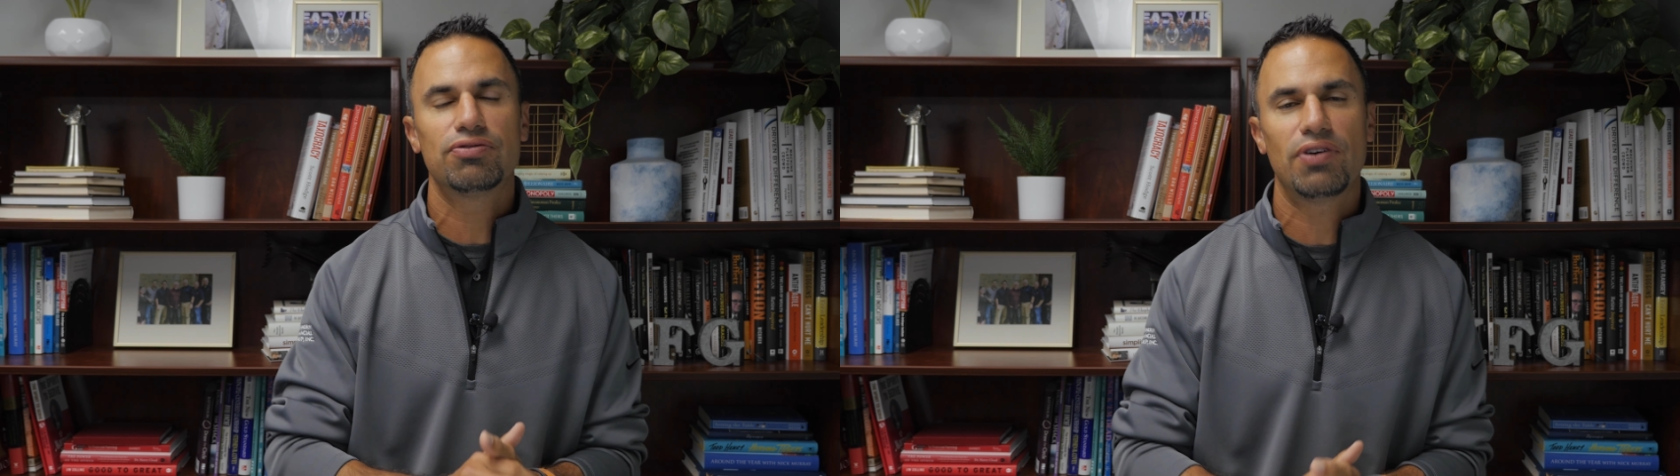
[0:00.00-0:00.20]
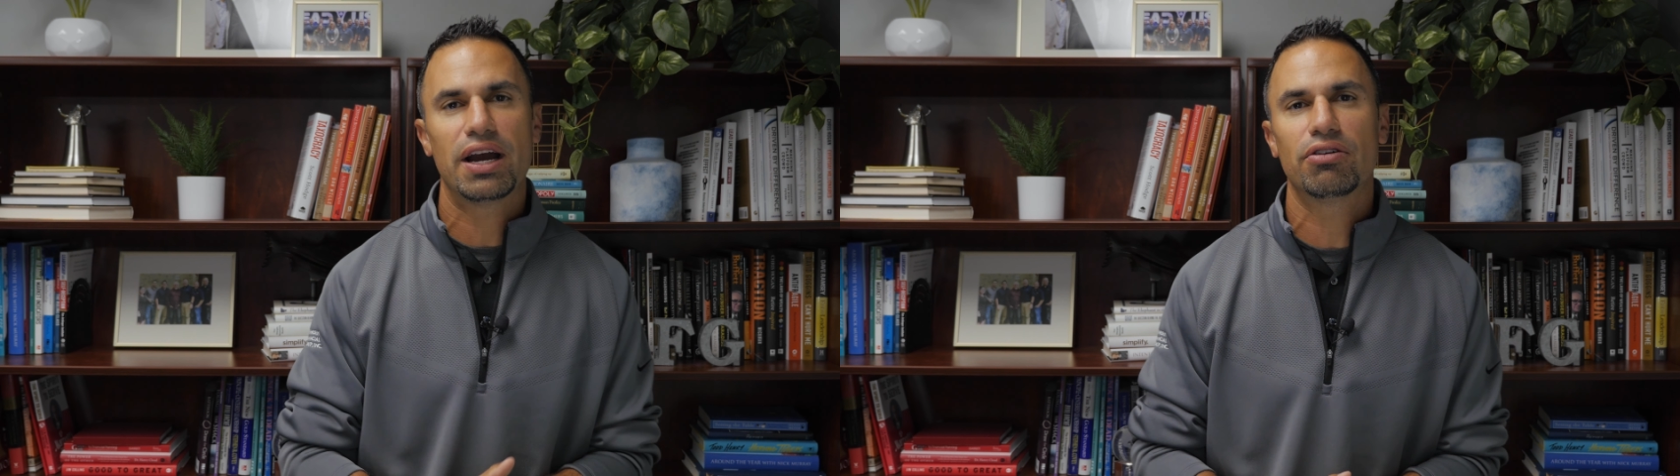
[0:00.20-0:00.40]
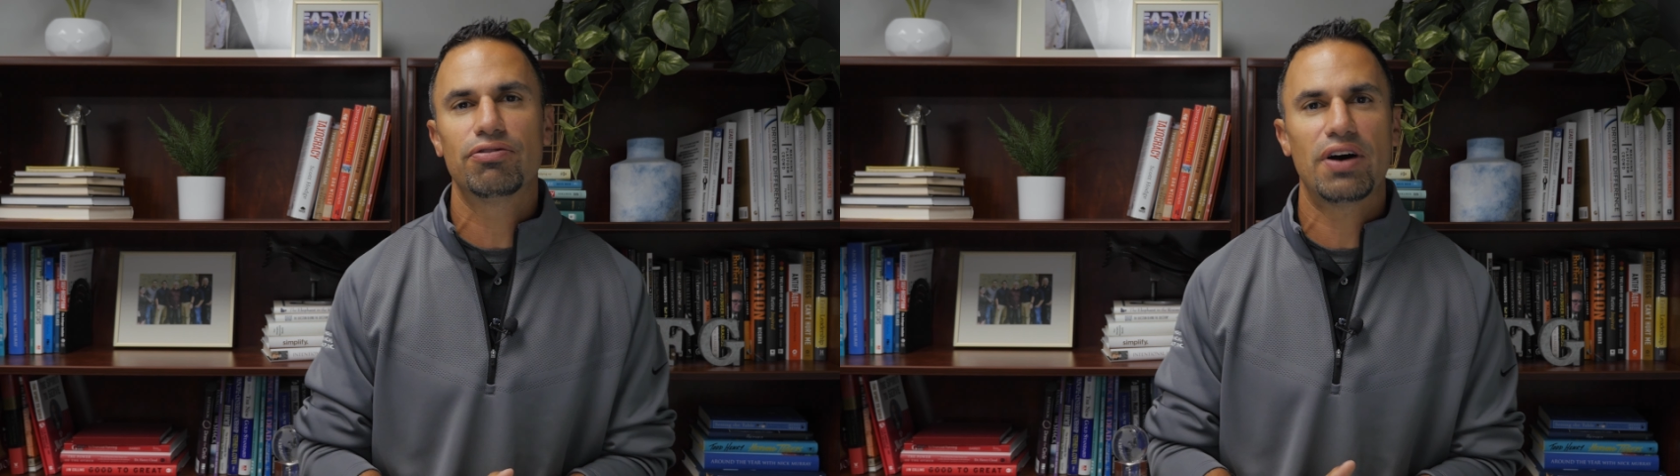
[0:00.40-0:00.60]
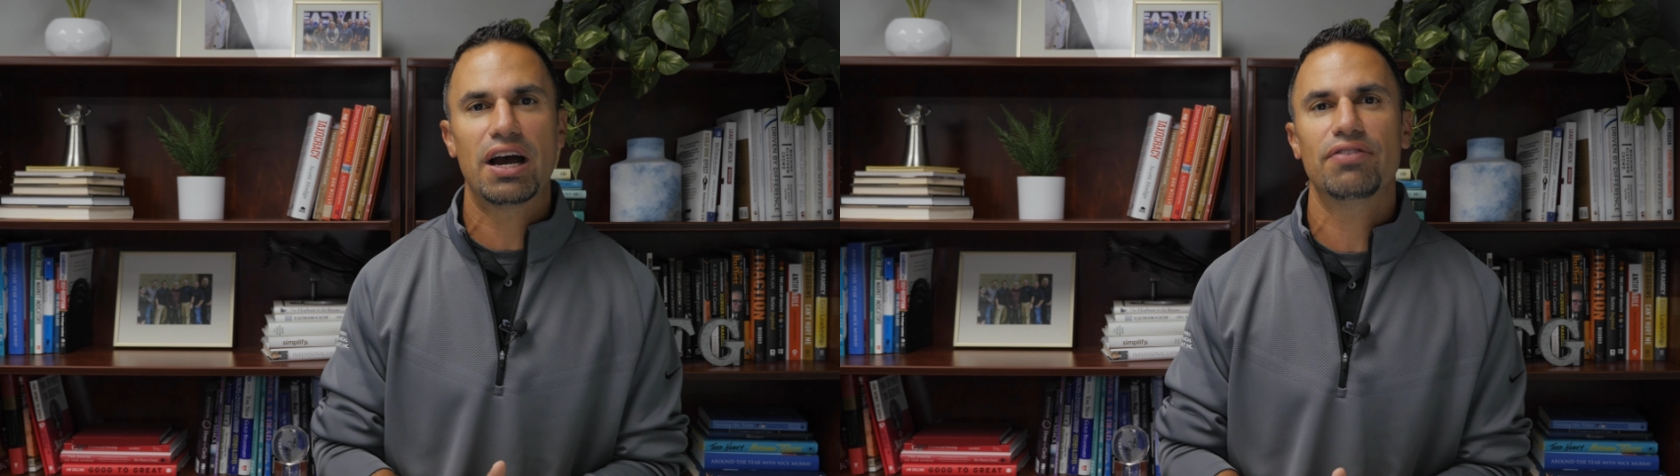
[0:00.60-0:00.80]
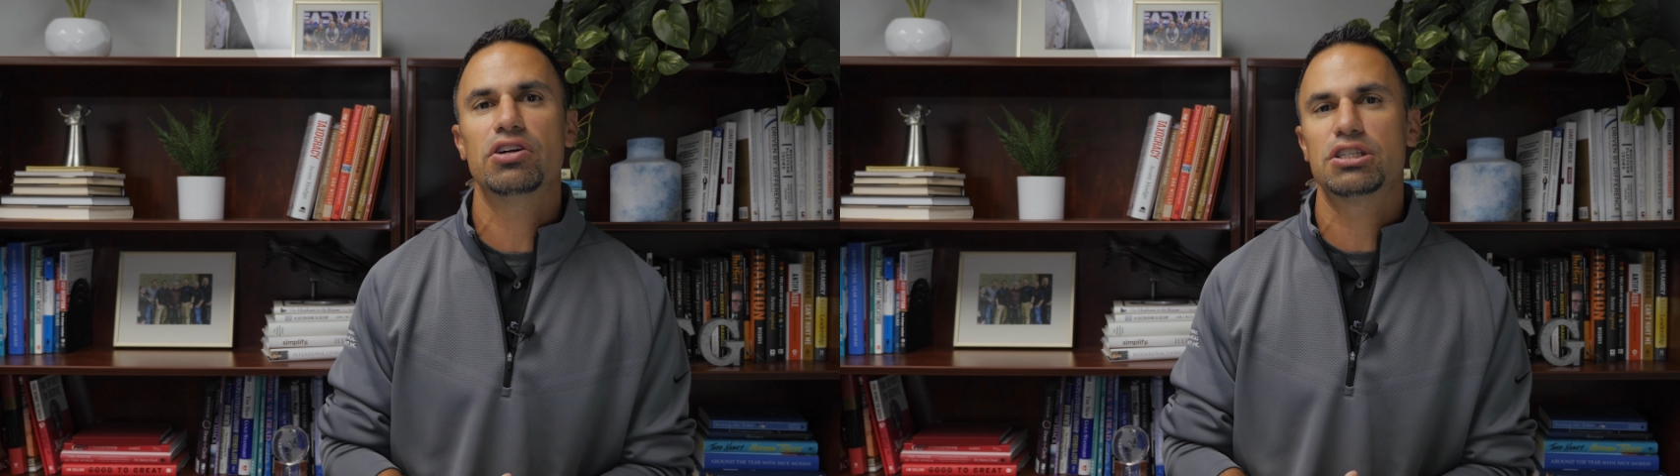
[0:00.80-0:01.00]
final
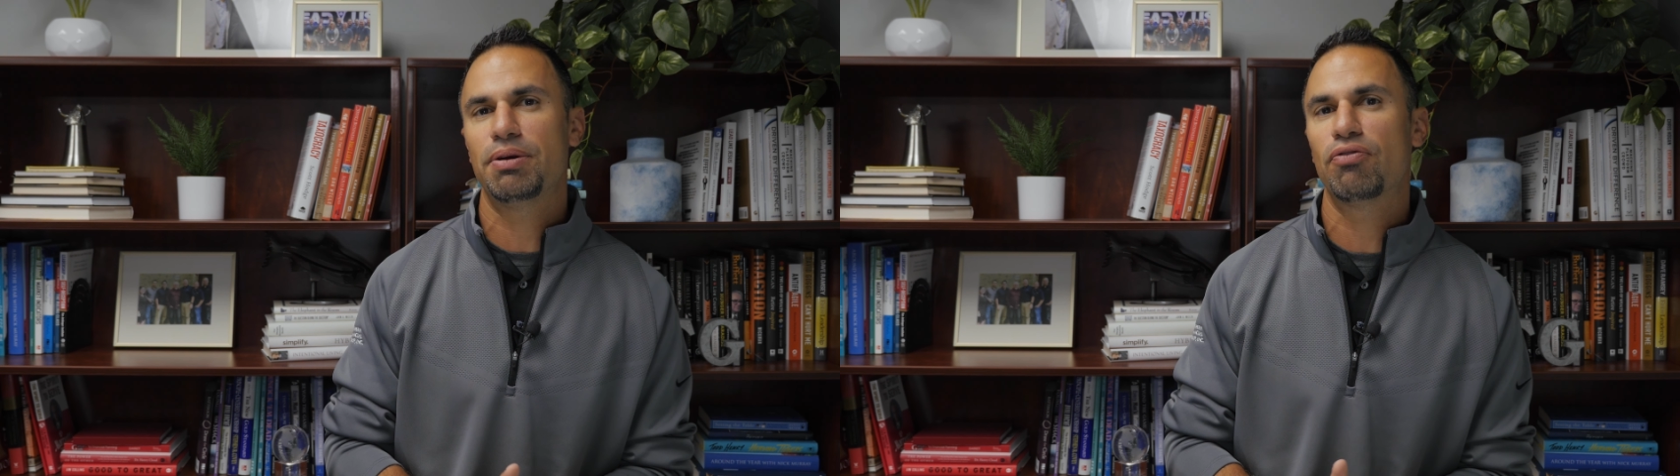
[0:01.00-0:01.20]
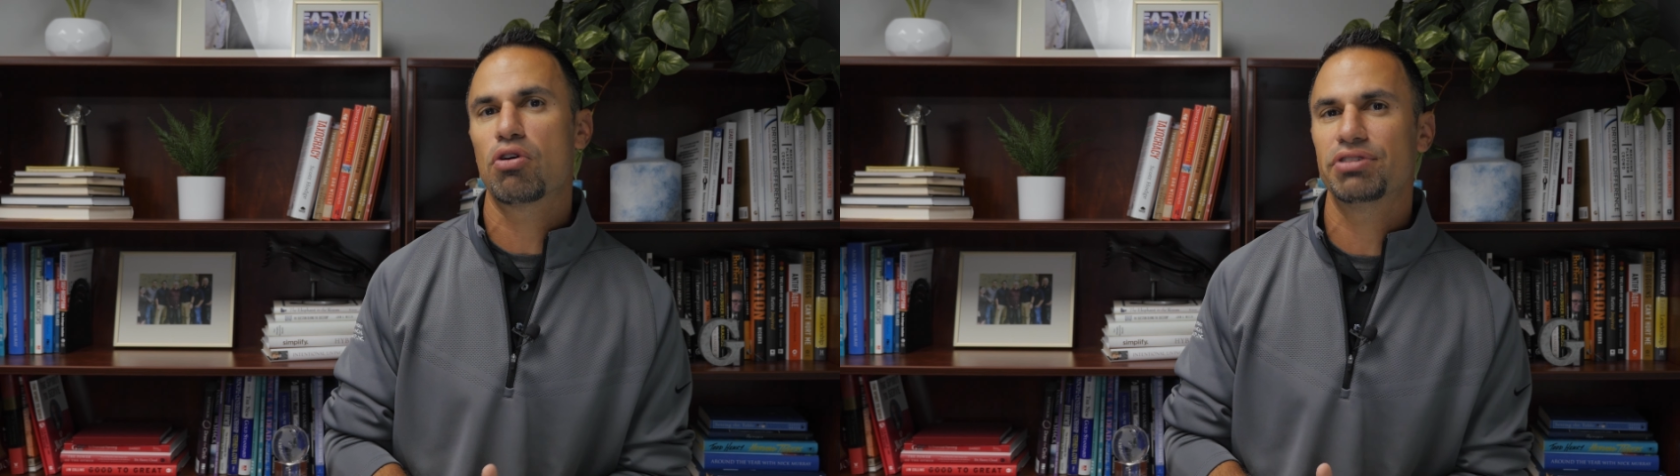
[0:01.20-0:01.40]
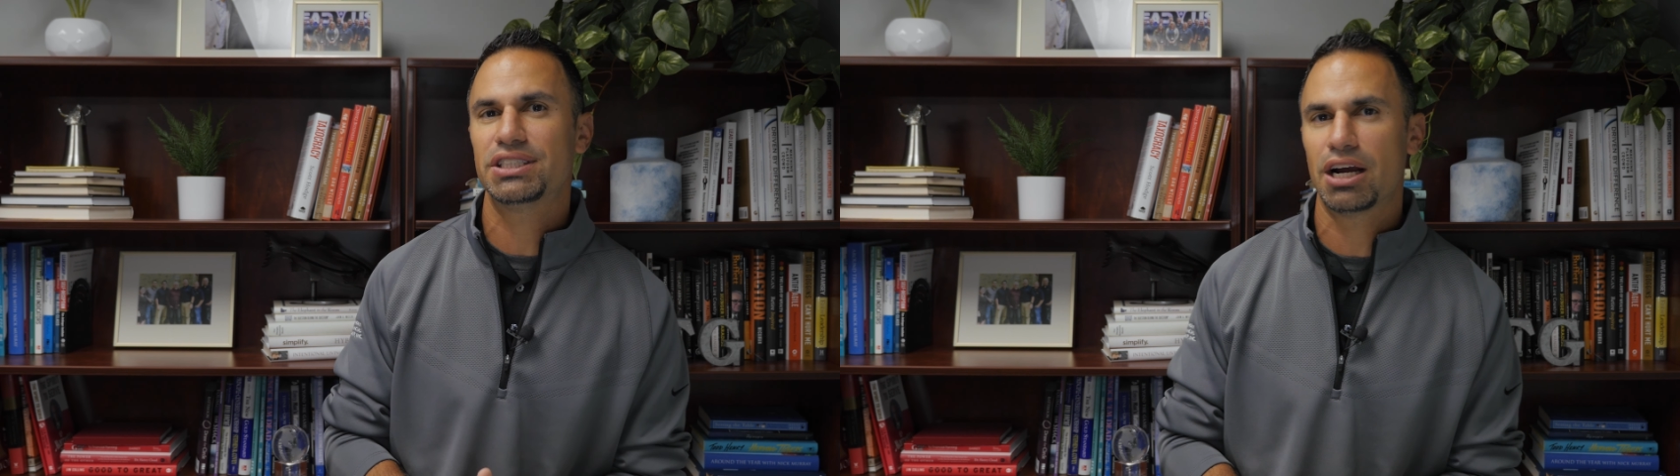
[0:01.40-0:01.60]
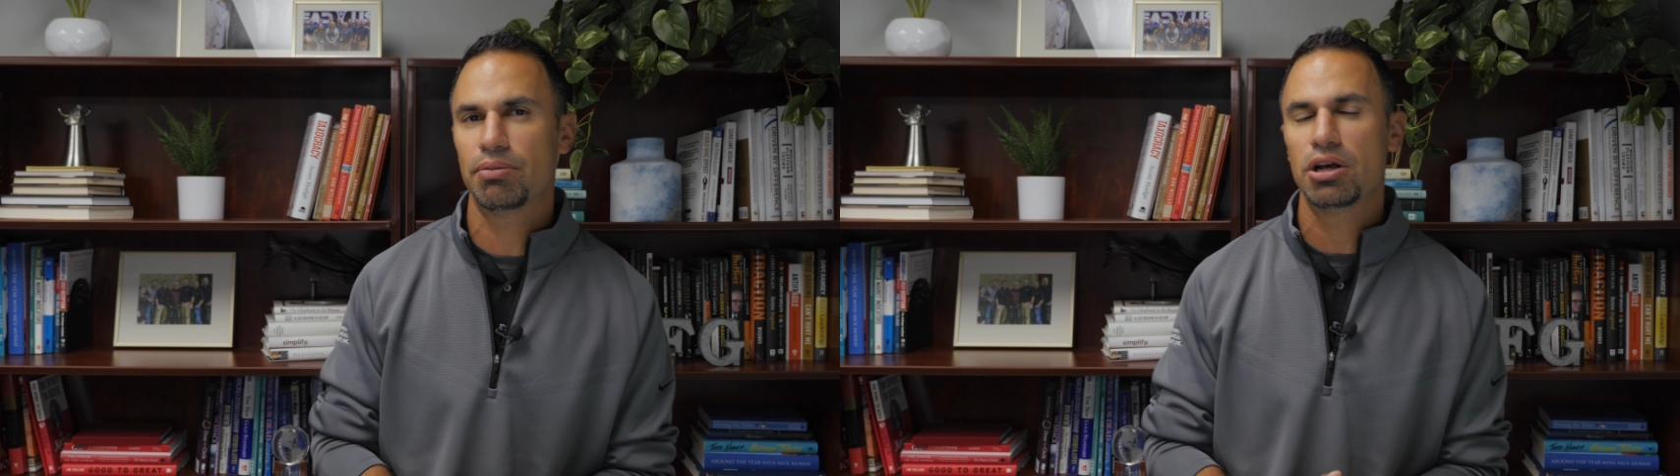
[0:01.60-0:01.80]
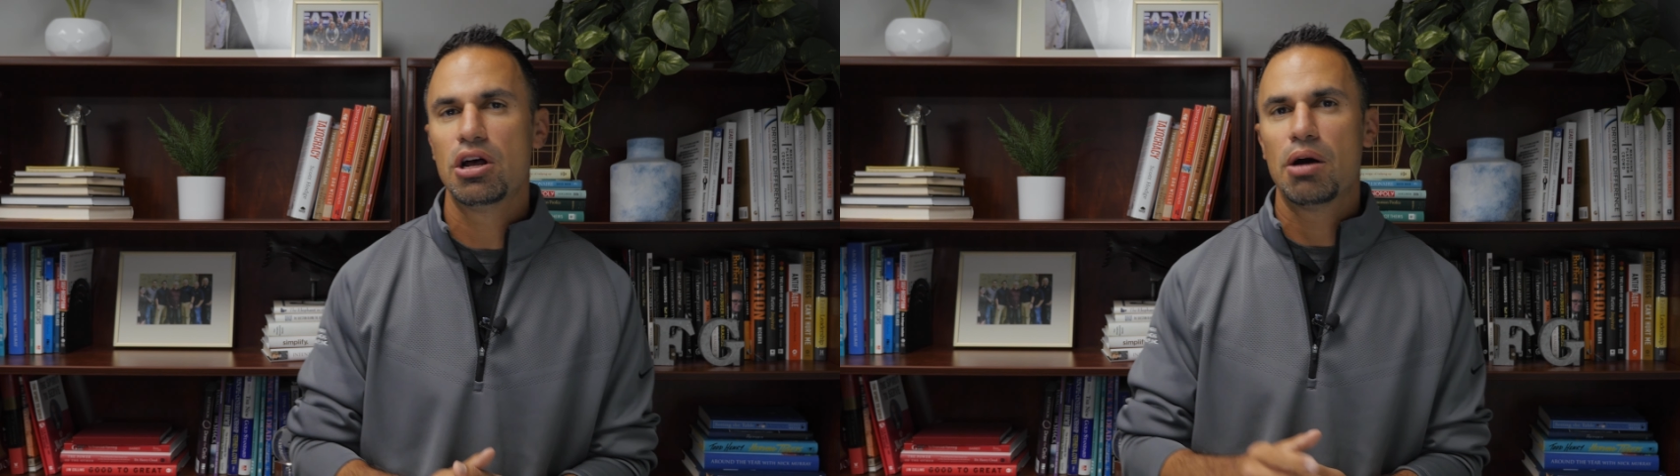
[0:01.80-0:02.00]
five years before retirement.